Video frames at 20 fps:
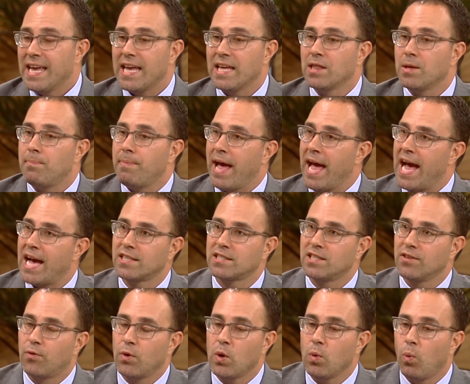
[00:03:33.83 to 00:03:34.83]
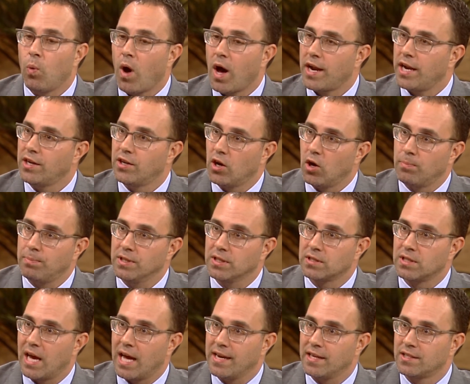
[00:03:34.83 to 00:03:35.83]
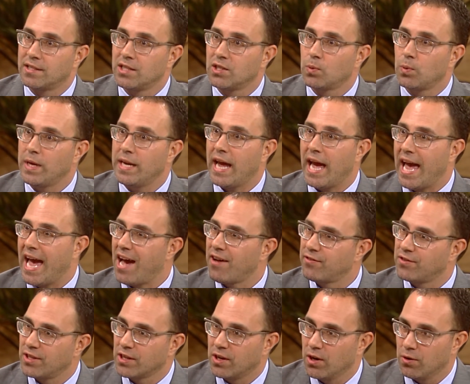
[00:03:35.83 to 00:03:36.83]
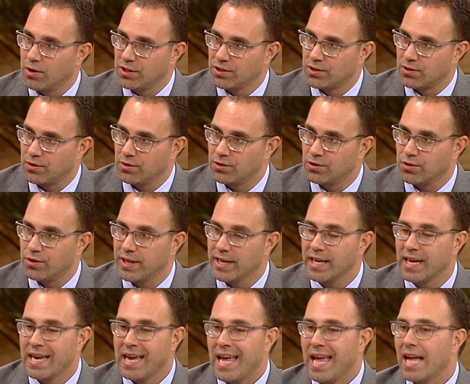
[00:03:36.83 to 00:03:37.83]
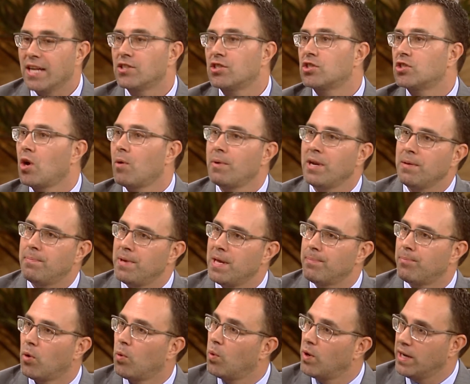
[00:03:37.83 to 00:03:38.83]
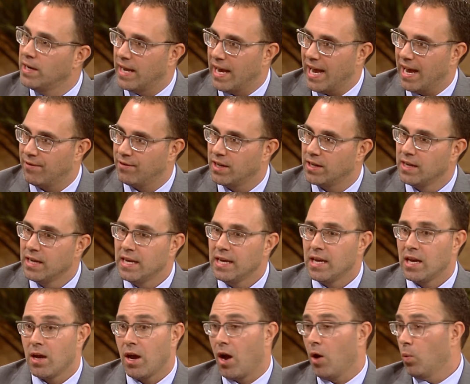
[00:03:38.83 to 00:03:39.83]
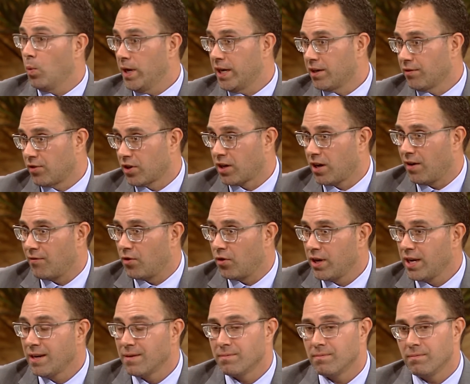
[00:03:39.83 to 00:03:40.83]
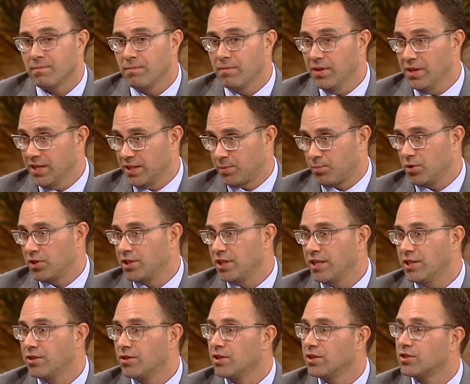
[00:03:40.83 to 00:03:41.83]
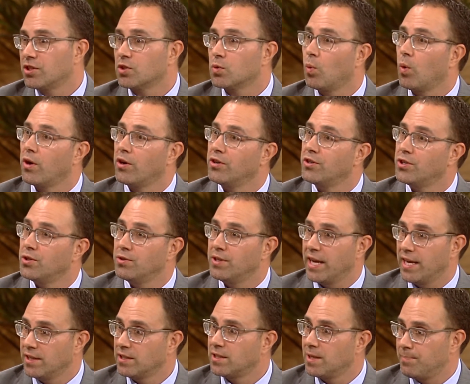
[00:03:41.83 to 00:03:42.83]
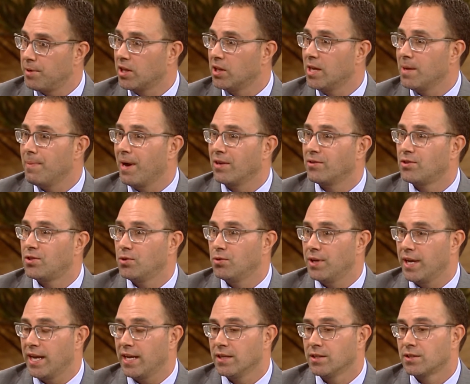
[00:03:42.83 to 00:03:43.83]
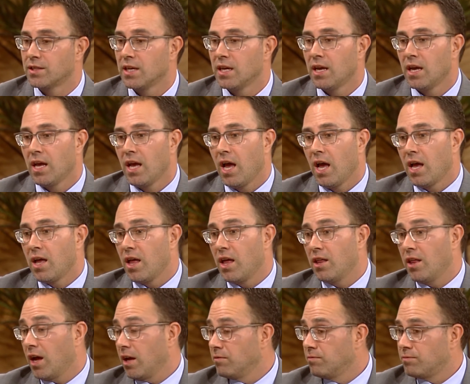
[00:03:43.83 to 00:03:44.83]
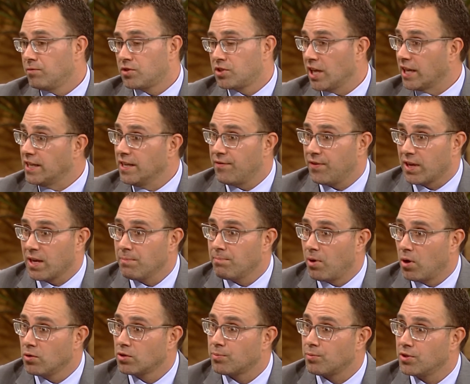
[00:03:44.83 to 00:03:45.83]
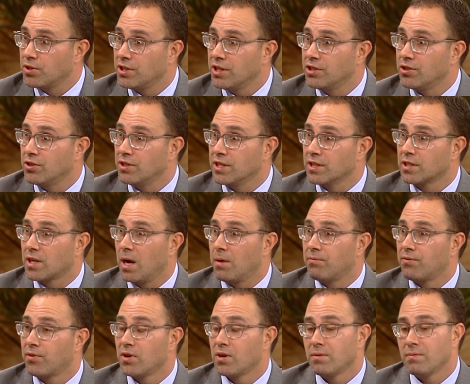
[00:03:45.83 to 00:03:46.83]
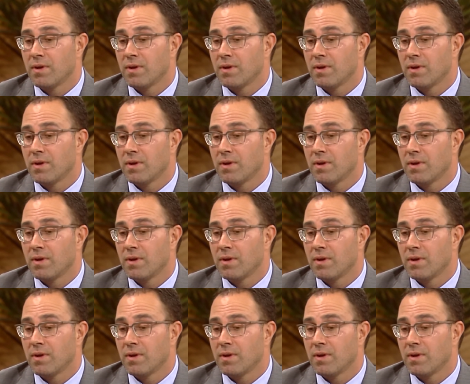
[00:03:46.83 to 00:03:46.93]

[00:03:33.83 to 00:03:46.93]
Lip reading: In the past, if we wanted to open sinuses, we'd have to go to surgery, and so many people wouldn't have it. A week of recovery. This procedure is just 1 or 2 days, typically about 2 days. Significant post-procedure discomfort.